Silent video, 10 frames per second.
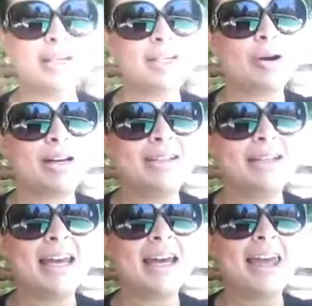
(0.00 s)

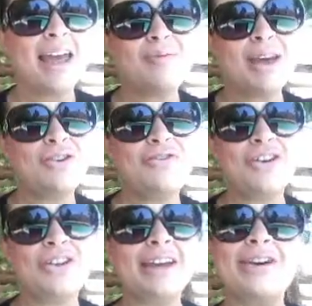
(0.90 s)
depressing. It can make you feel
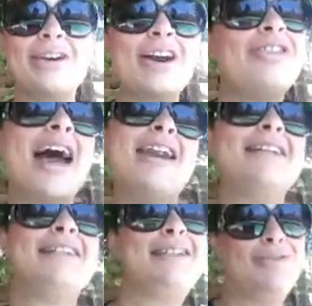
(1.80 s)
like you're not that
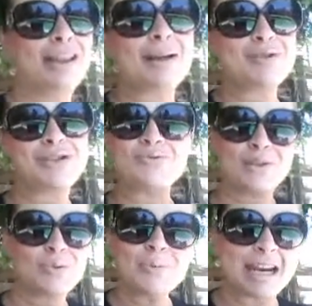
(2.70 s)
voluptuous woman